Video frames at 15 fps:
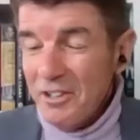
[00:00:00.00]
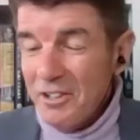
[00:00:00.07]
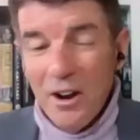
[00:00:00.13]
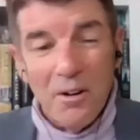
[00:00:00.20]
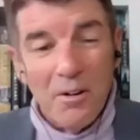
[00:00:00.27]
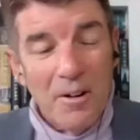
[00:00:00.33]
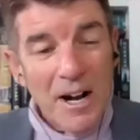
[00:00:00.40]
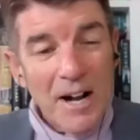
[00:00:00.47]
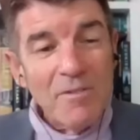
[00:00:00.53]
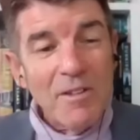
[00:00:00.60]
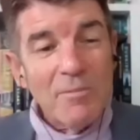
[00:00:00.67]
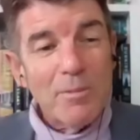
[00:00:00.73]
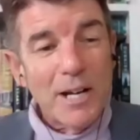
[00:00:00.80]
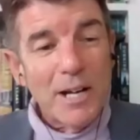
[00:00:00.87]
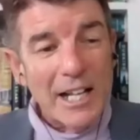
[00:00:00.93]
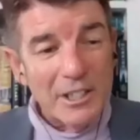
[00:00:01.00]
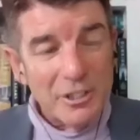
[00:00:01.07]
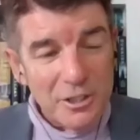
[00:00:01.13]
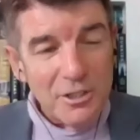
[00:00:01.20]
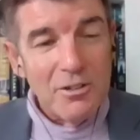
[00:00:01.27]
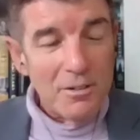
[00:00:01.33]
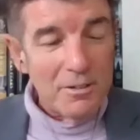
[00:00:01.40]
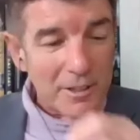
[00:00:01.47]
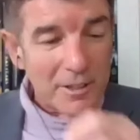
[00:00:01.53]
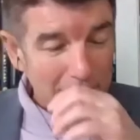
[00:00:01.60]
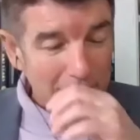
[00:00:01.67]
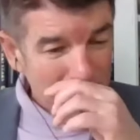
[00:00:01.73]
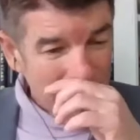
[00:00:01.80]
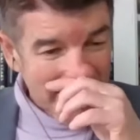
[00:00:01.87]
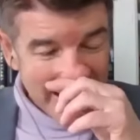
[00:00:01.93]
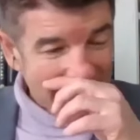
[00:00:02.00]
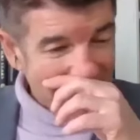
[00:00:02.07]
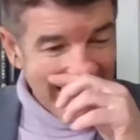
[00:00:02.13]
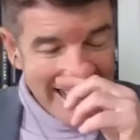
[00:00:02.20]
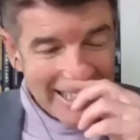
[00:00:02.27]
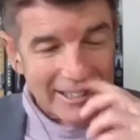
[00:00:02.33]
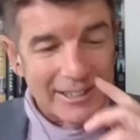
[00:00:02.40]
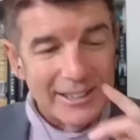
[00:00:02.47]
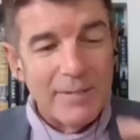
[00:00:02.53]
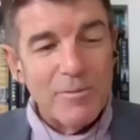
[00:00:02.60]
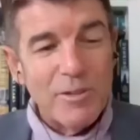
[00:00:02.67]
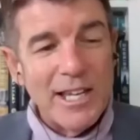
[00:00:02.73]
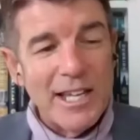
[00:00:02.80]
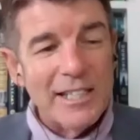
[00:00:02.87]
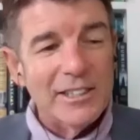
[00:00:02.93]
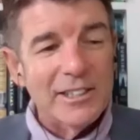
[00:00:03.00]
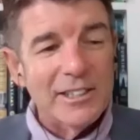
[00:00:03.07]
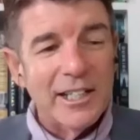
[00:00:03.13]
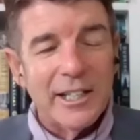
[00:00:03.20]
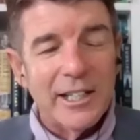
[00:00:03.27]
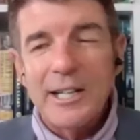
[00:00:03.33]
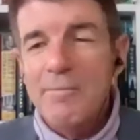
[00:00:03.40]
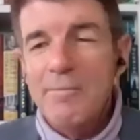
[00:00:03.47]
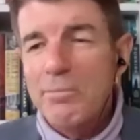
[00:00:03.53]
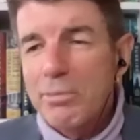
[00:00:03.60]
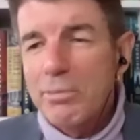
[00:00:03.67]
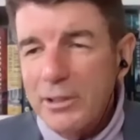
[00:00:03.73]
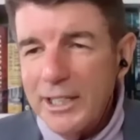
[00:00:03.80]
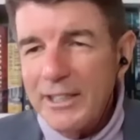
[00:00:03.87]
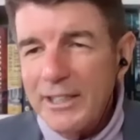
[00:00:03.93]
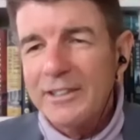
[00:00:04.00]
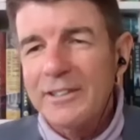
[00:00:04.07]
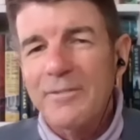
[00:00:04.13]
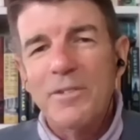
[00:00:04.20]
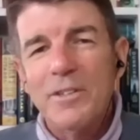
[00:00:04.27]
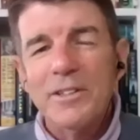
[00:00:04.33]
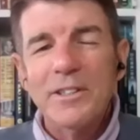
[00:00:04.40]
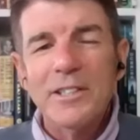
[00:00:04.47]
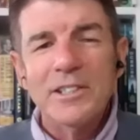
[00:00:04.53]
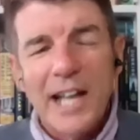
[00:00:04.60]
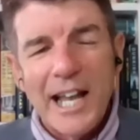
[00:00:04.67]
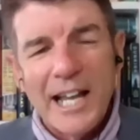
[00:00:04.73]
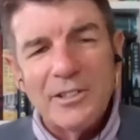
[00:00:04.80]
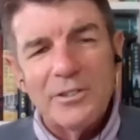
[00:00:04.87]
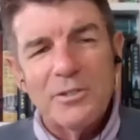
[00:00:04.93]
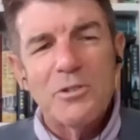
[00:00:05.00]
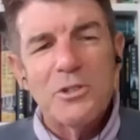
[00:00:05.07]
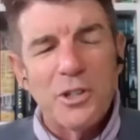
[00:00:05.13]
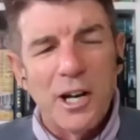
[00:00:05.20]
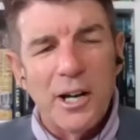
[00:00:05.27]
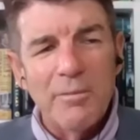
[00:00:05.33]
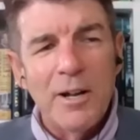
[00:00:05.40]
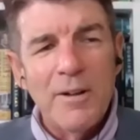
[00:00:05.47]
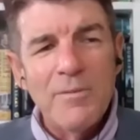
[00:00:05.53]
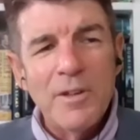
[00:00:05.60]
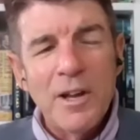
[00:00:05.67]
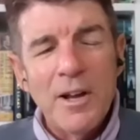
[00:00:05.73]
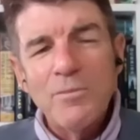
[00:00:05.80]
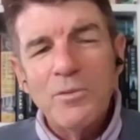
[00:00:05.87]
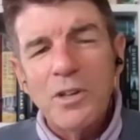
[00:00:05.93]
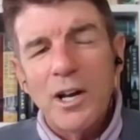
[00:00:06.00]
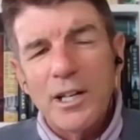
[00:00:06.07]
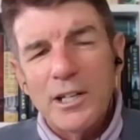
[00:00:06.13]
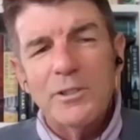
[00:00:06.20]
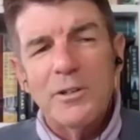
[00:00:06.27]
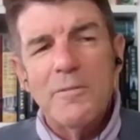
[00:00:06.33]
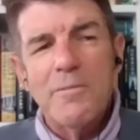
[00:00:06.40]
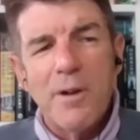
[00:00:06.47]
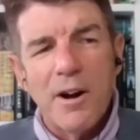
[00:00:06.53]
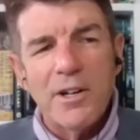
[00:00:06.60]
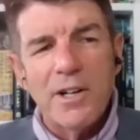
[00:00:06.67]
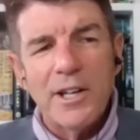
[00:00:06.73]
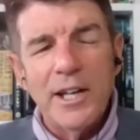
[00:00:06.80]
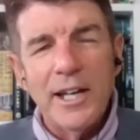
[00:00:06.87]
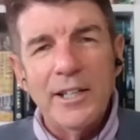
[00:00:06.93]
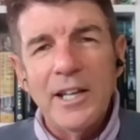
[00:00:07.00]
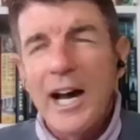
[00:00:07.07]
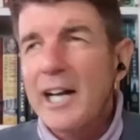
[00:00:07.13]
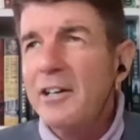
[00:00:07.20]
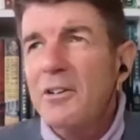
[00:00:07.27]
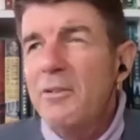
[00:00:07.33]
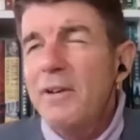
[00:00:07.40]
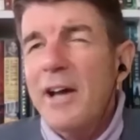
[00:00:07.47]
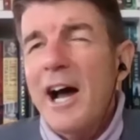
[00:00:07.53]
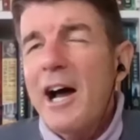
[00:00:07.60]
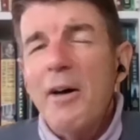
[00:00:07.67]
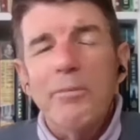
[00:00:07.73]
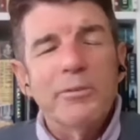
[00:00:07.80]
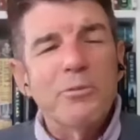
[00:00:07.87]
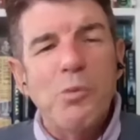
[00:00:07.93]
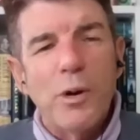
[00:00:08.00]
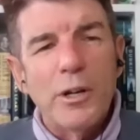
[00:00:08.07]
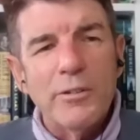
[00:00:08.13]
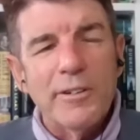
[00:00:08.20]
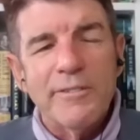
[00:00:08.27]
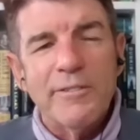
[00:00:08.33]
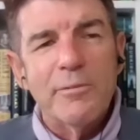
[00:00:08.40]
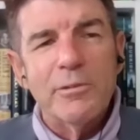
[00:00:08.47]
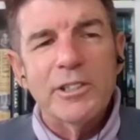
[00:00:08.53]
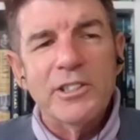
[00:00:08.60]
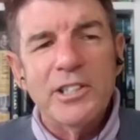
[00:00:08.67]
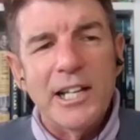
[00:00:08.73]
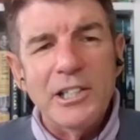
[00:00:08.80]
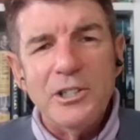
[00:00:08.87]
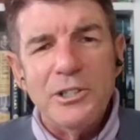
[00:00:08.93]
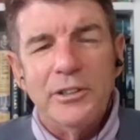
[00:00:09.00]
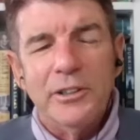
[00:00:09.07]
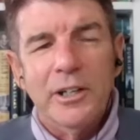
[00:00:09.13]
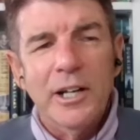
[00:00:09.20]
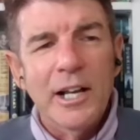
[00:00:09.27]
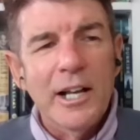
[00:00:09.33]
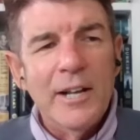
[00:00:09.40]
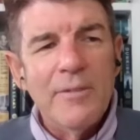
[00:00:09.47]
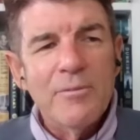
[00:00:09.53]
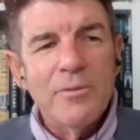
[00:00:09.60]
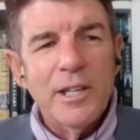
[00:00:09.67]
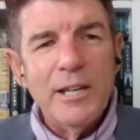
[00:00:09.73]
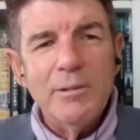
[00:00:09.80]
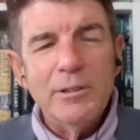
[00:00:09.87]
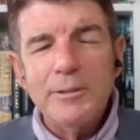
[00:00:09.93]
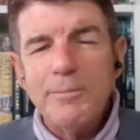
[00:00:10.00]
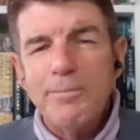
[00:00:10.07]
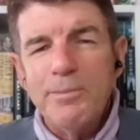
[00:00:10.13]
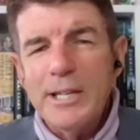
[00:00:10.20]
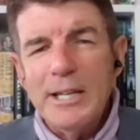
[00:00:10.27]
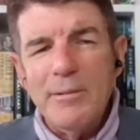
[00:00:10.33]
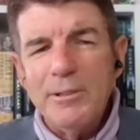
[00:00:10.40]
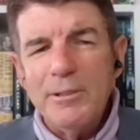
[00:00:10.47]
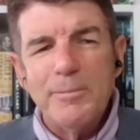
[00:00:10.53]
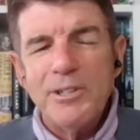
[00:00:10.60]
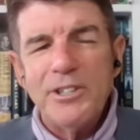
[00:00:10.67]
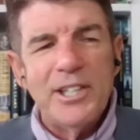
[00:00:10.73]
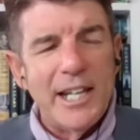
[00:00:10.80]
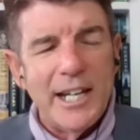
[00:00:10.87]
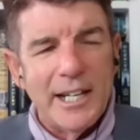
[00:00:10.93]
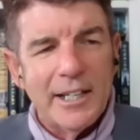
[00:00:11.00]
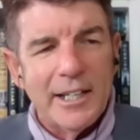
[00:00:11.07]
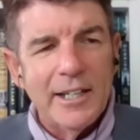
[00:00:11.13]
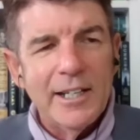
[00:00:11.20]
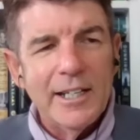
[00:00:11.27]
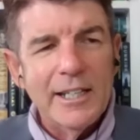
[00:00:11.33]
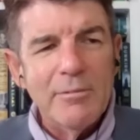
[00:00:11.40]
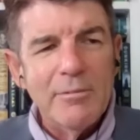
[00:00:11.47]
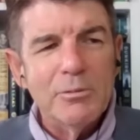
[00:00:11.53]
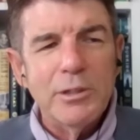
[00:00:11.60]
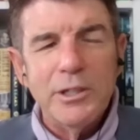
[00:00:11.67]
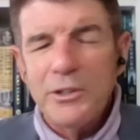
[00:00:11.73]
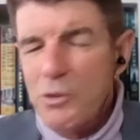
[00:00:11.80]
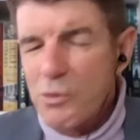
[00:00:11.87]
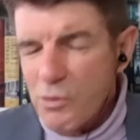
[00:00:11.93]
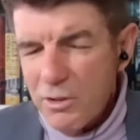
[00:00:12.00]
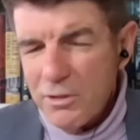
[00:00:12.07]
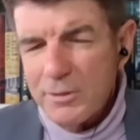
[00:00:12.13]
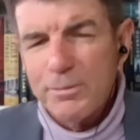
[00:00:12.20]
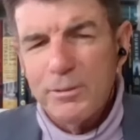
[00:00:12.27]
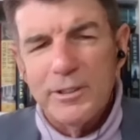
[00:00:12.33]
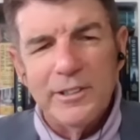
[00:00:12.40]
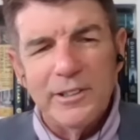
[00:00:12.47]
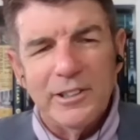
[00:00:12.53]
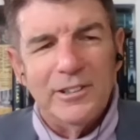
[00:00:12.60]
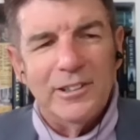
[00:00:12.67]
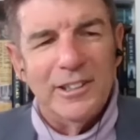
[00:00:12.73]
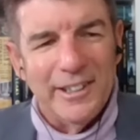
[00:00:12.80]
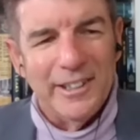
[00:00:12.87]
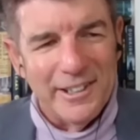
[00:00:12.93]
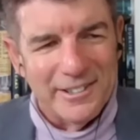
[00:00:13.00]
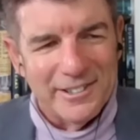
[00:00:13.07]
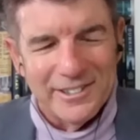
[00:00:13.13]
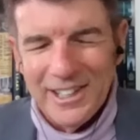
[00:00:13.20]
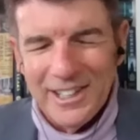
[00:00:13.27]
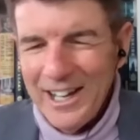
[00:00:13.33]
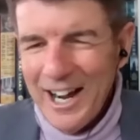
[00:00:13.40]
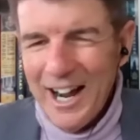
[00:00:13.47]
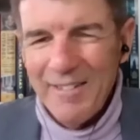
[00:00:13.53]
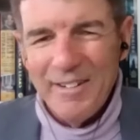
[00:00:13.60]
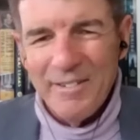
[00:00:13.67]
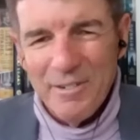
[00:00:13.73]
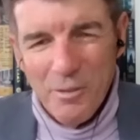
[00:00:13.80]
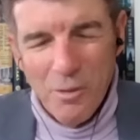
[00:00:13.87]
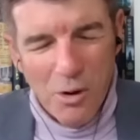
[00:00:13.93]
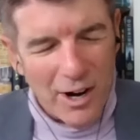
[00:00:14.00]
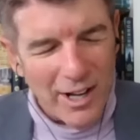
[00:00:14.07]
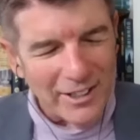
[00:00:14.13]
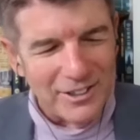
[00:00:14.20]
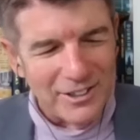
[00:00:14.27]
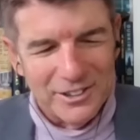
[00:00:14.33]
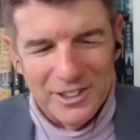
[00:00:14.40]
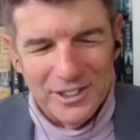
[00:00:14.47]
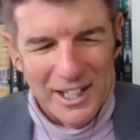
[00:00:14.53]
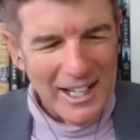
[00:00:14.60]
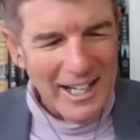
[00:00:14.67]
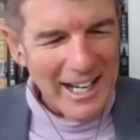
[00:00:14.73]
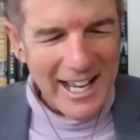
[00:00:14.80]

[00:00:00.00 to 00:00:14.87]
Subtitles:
don't know, but I do think he has done a complete disaster job on his own party, and I don't know. I often wonder if it was intentional. He was pathetic. He was one of the worst political leaders I've ever watched,